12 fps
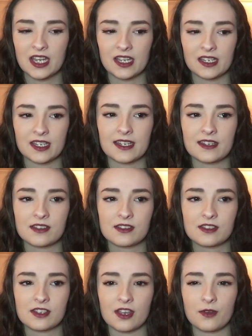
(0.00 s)
And
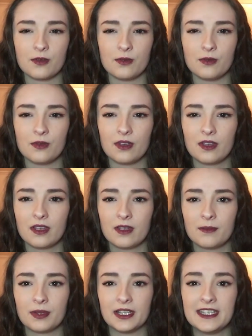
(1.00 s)
so
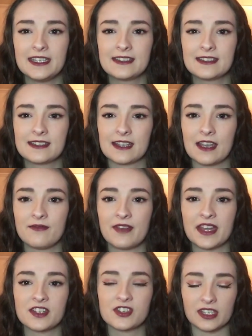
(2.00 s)
police
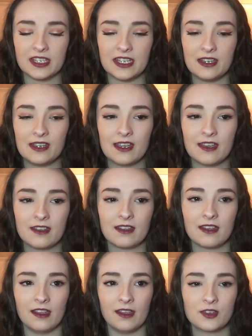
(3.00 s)
eventually
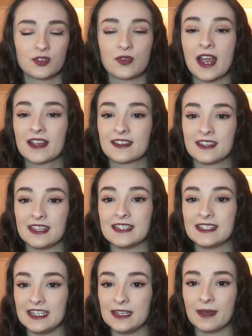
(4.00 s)
tracked
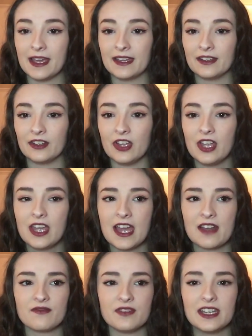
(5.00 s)
this email
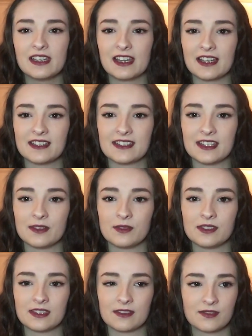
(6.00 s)
and realised that it
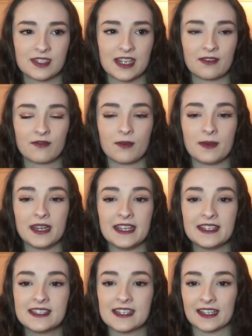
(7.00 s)
was sent from an
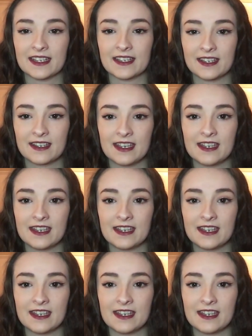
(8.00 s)
internet